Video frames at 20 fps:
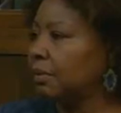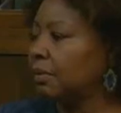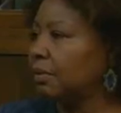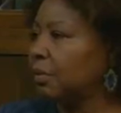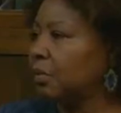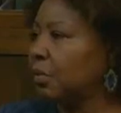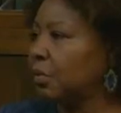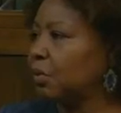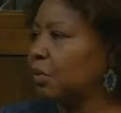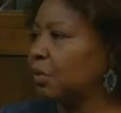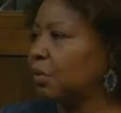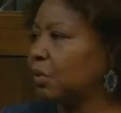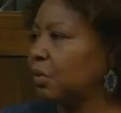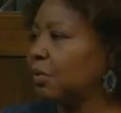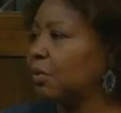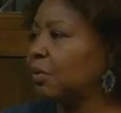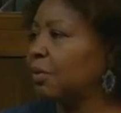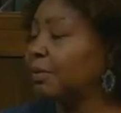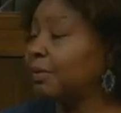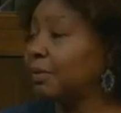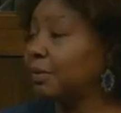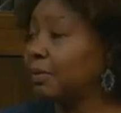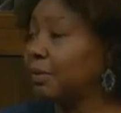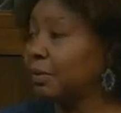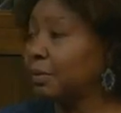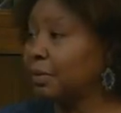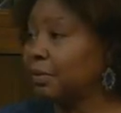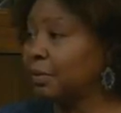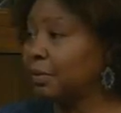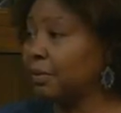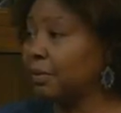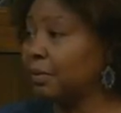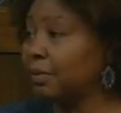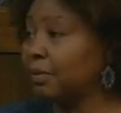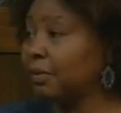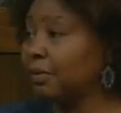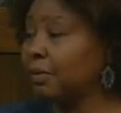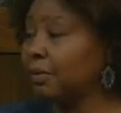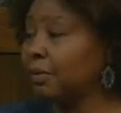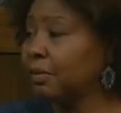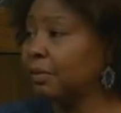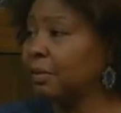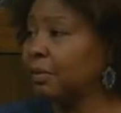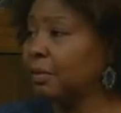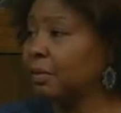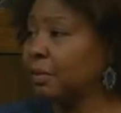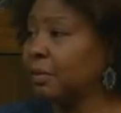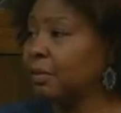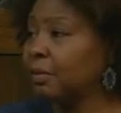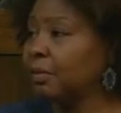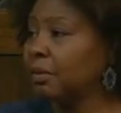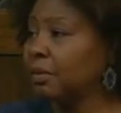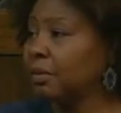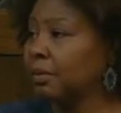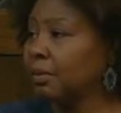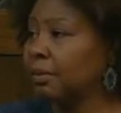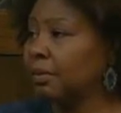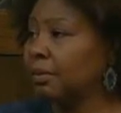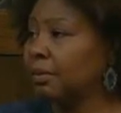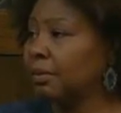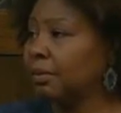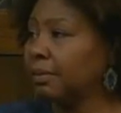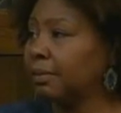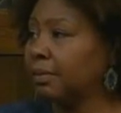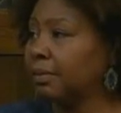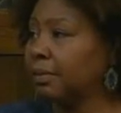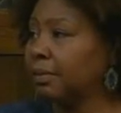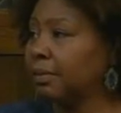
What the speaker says: (silent)